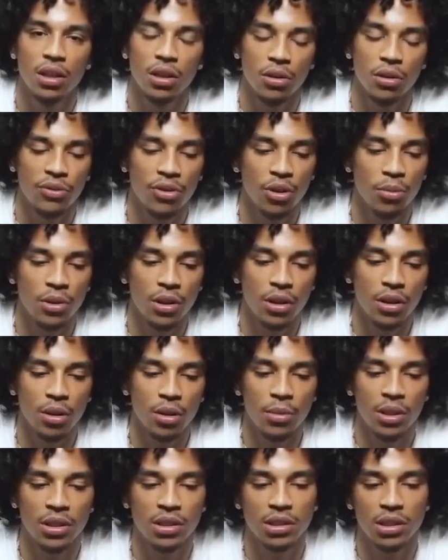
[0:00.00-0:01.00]
You feel me?
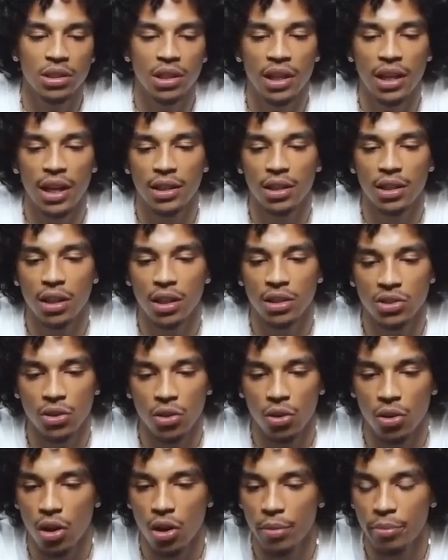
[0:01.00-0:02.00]
Um, it's it got a
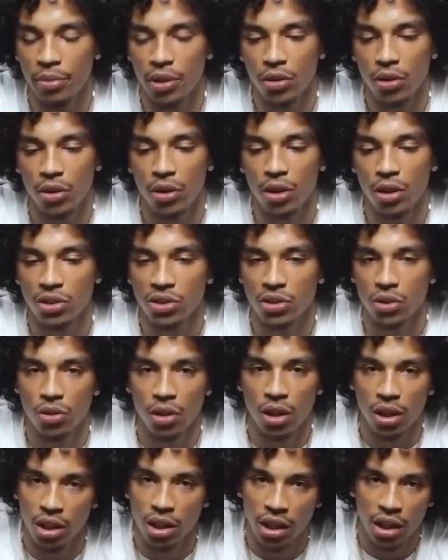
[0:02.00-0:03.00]
song Heartbeat on there, a song
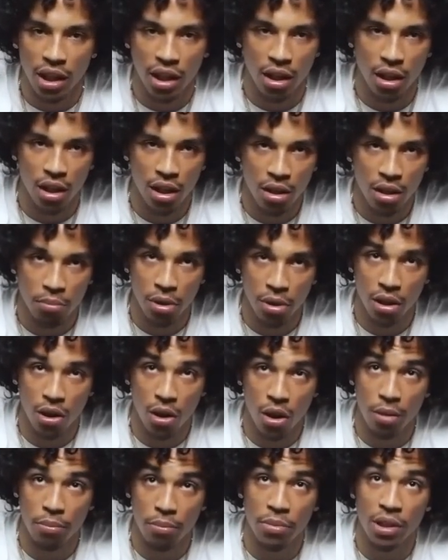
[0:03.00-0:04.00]
100K. But
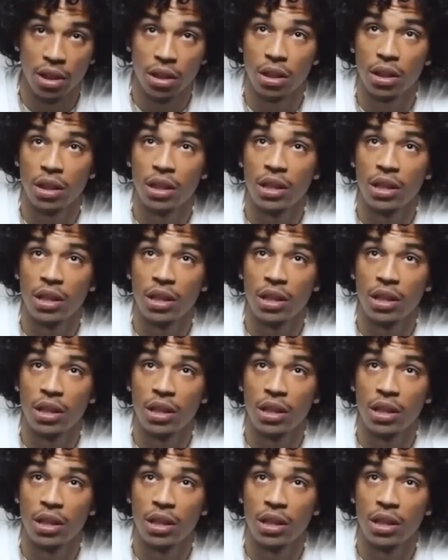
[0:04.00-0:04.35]
Heartbeat